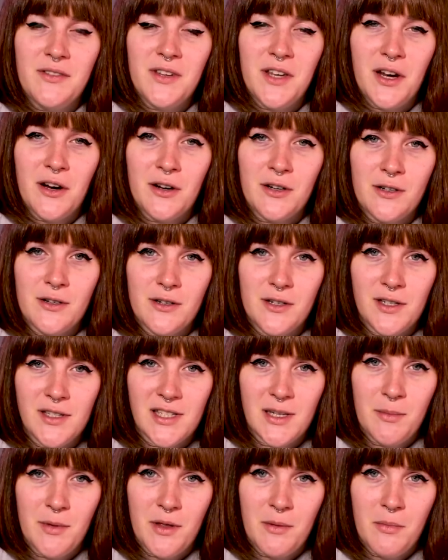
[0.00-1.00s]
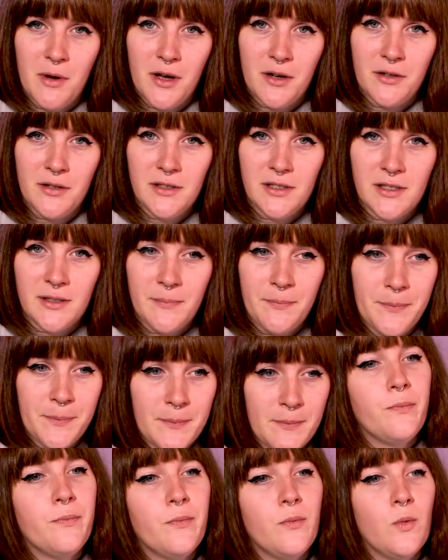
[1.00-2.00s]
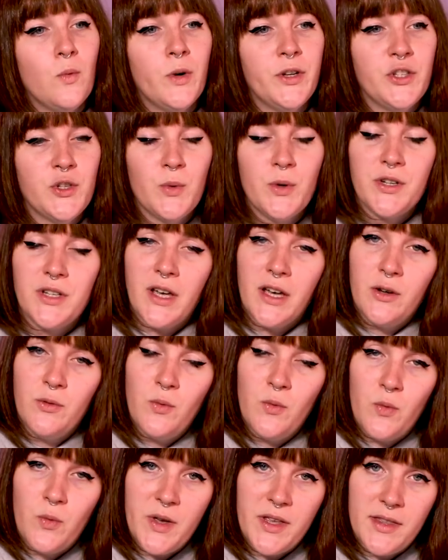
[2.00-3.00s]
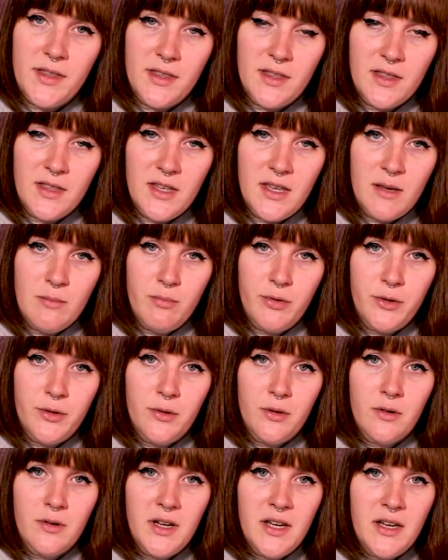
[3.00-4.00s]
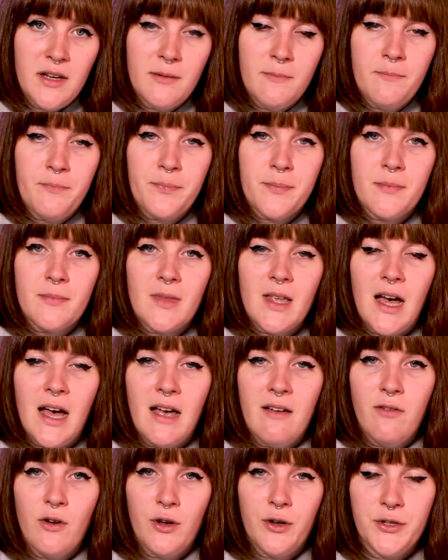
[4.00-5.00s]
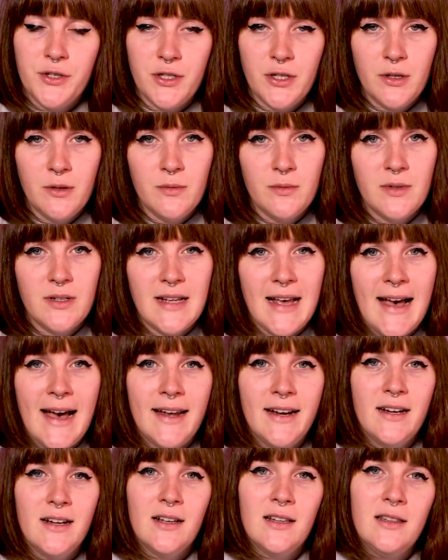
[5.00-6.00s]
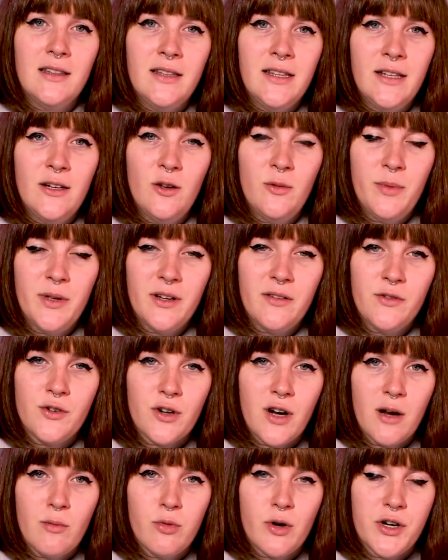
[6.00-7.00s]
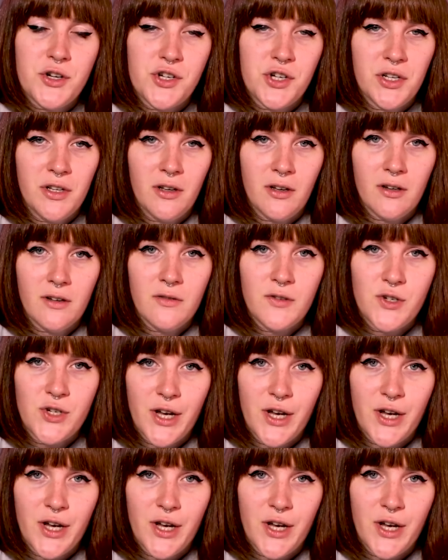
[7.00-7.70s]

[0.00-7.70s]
of character to some of the models. Once we're done with the blue-green, I've also added a little bit of dry brushing of